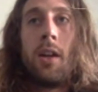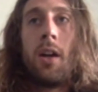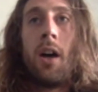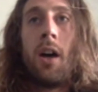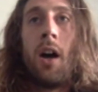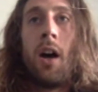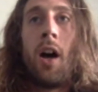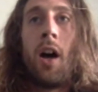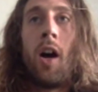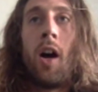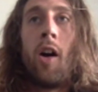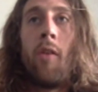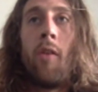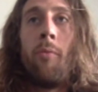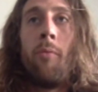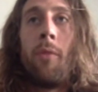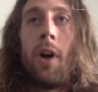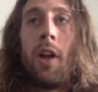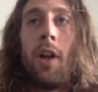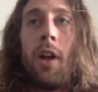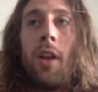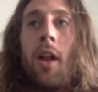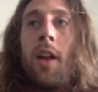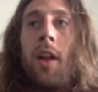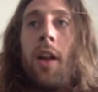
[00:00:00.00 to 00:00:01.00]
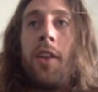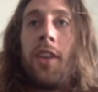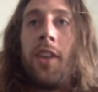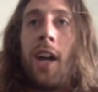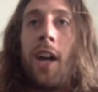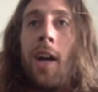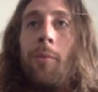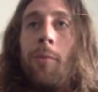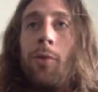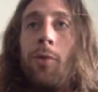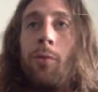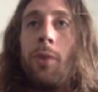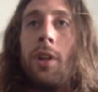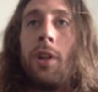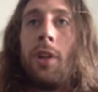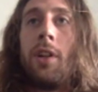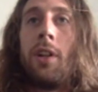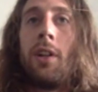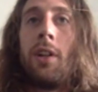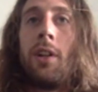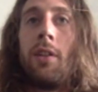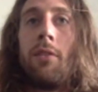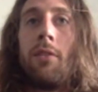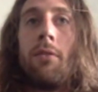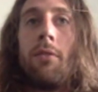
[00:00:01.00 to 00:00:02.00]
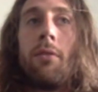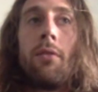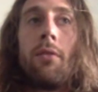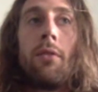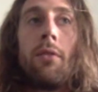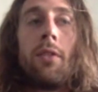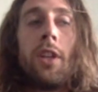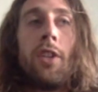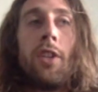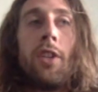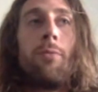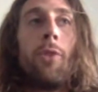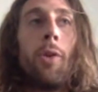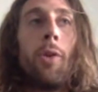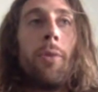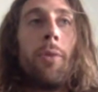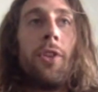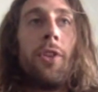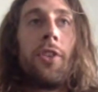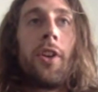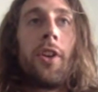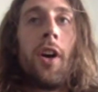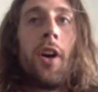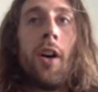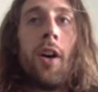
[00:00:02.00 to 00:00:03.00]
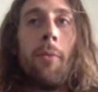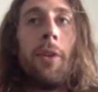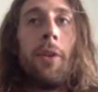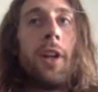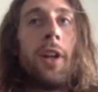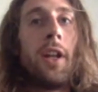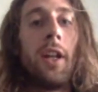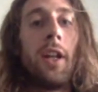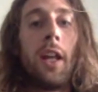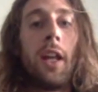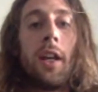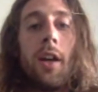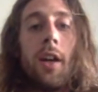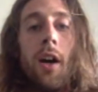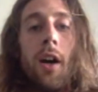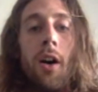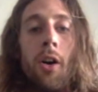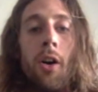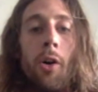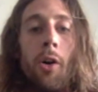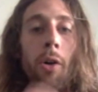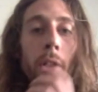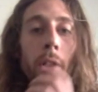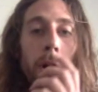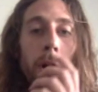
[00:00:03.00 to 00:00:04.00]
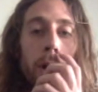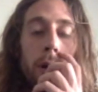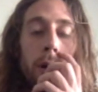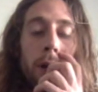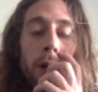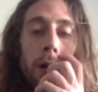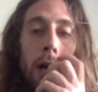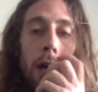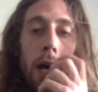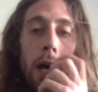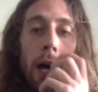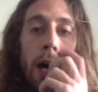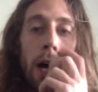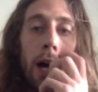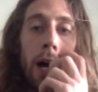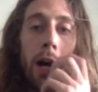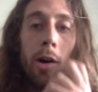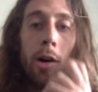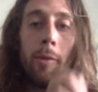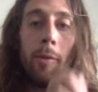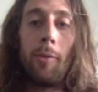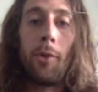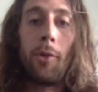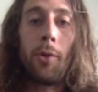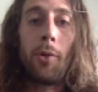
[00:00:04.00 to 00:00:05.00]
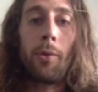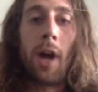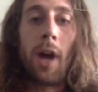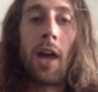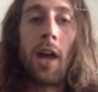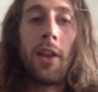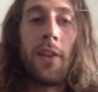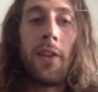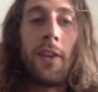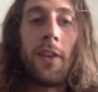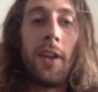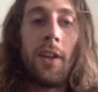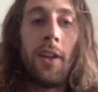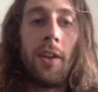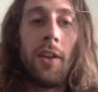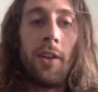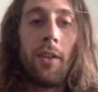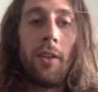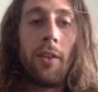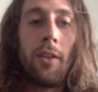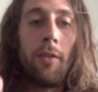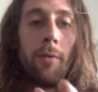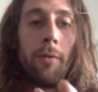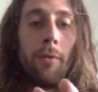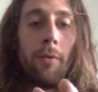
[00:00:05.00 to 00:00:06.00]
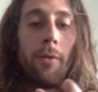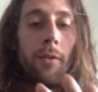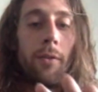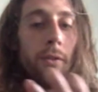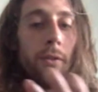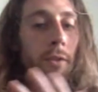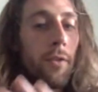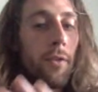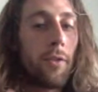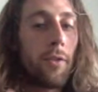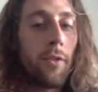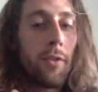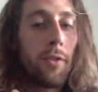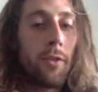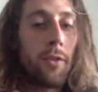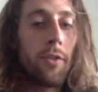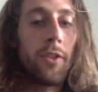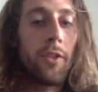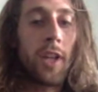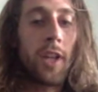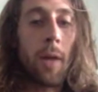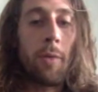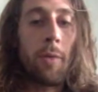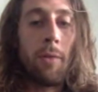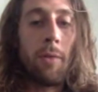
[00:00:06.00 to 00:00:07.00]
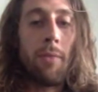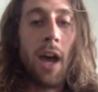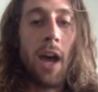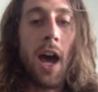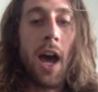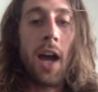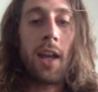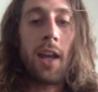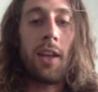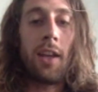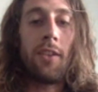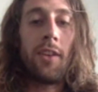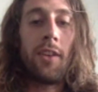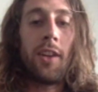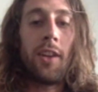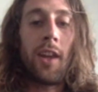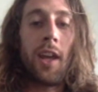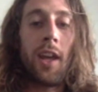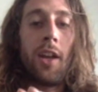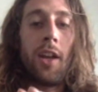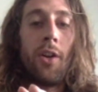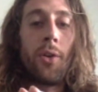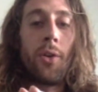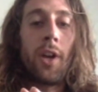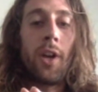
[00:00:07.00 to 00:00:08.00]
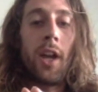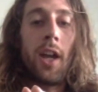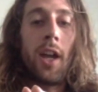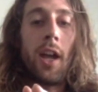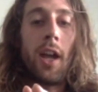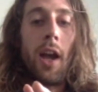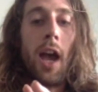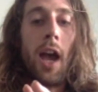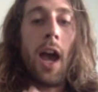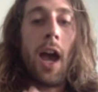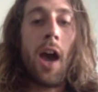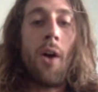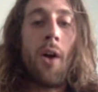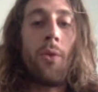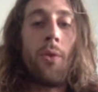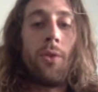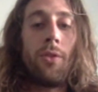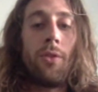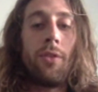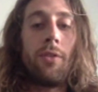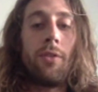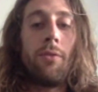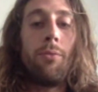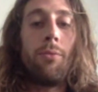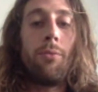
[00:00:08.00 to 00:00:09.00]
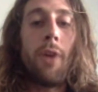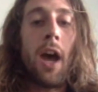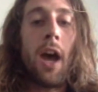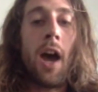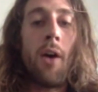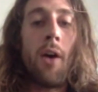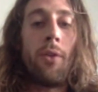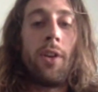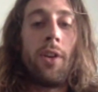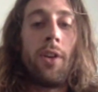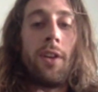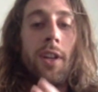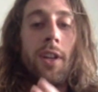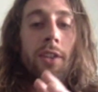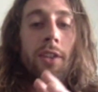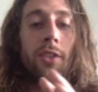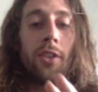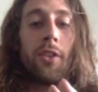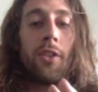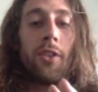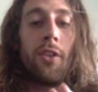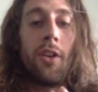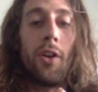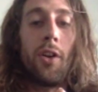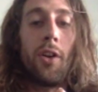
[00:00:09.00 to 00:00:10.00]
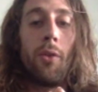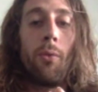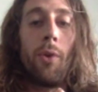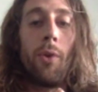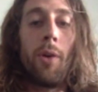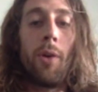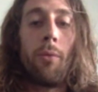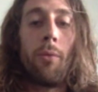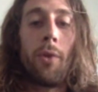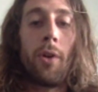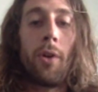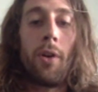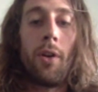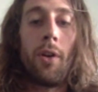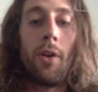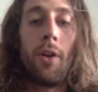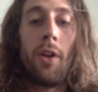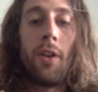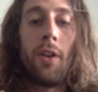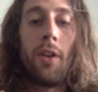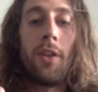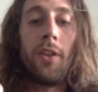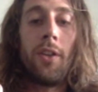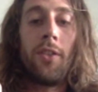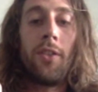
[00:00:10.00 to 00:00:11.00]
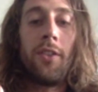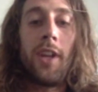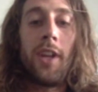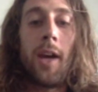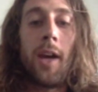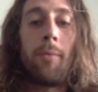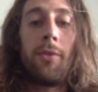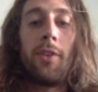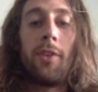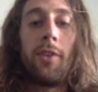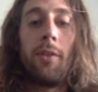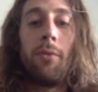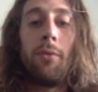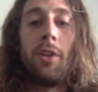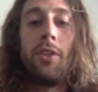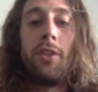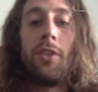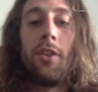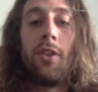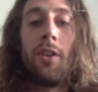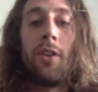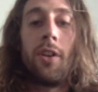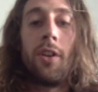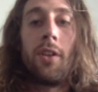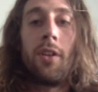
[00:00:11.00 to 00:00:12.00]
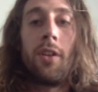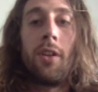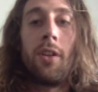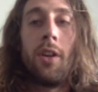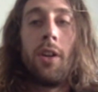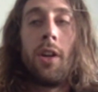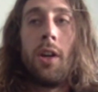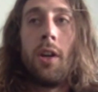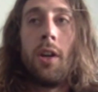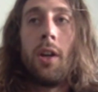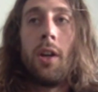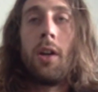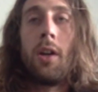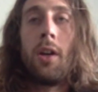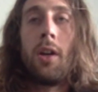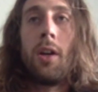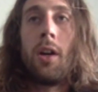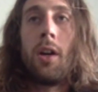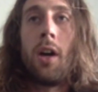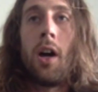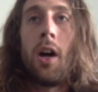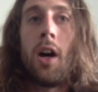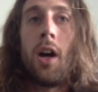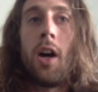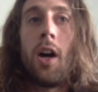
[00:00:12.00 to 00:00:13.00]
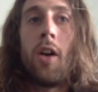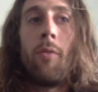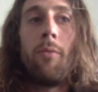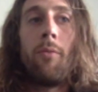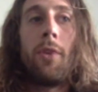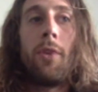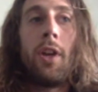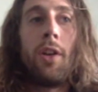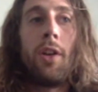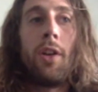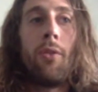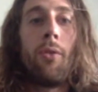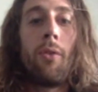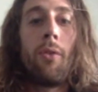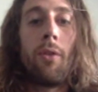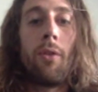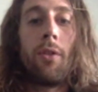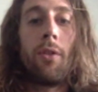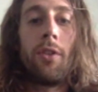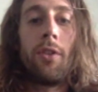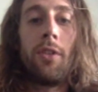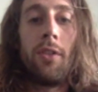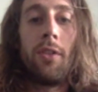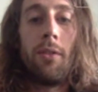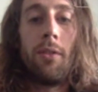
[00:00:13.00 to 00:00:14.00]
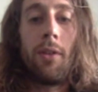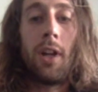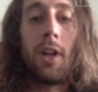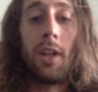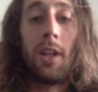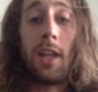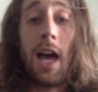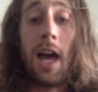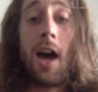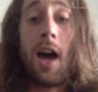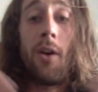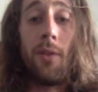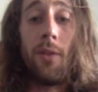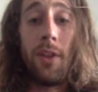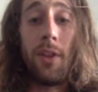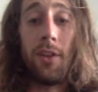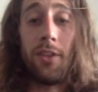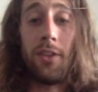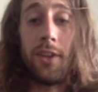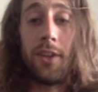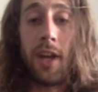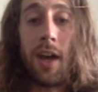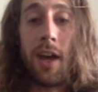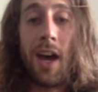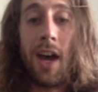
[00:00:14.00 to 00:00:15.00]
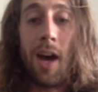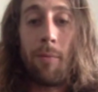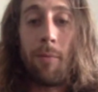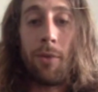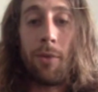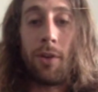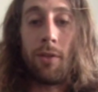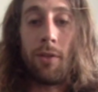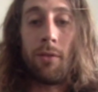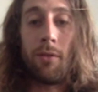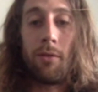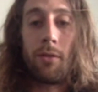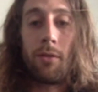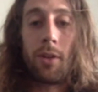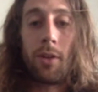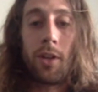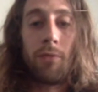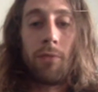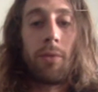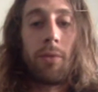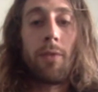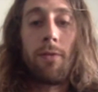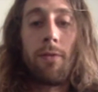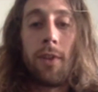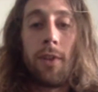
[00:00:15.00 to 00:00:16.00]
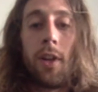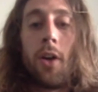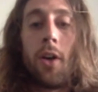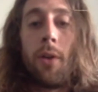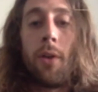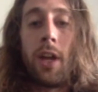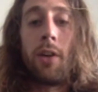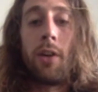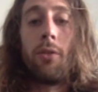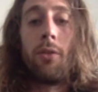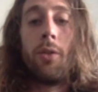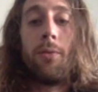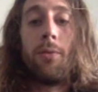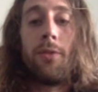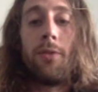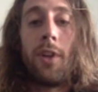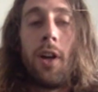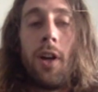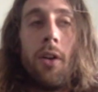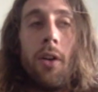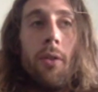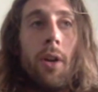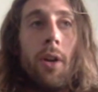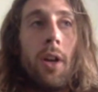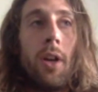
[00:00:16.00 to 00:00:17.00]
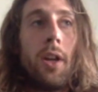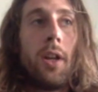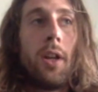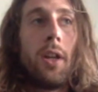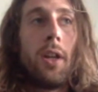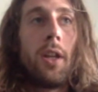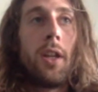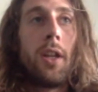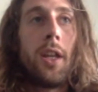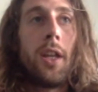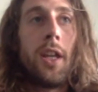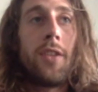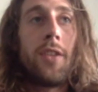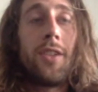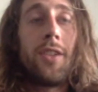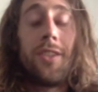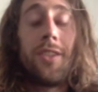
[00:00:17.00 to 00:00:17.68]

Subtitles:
A lot of times these moments come and then they go, rather than stepping back and saying, okay, how did this occur? What were the steps that we took in order to allow this to happen? Because with flow and group flow, it just